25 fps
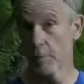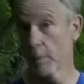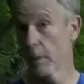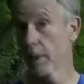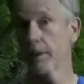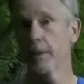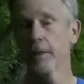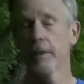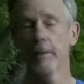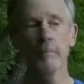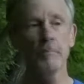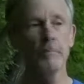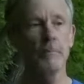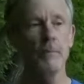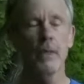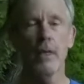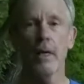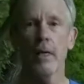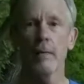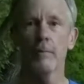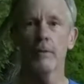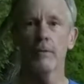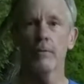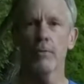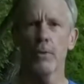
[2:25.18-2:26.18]
Blair.
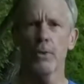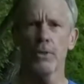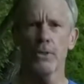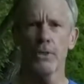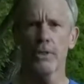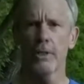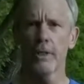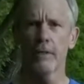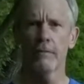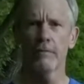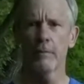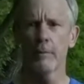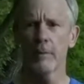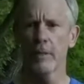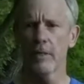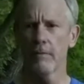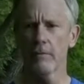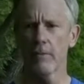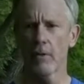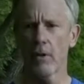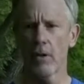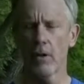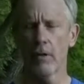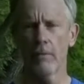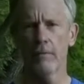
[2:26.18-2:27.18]
I've been fortunate enough to be
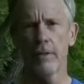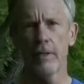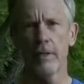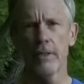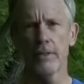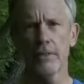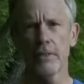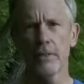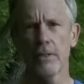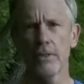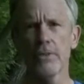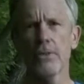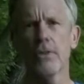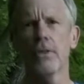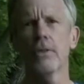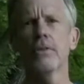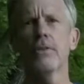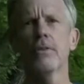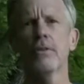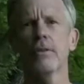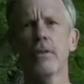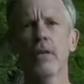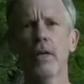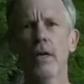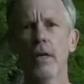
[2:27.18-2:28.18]
involved as a
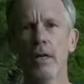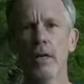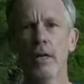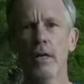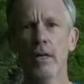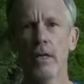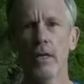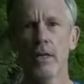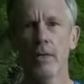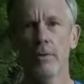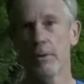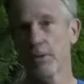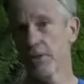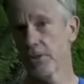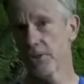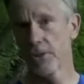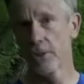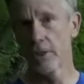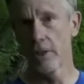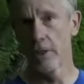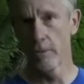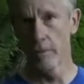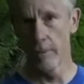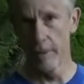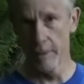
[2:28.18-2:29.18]
consultant with the
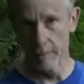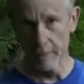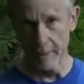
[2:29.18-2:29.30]
City of Red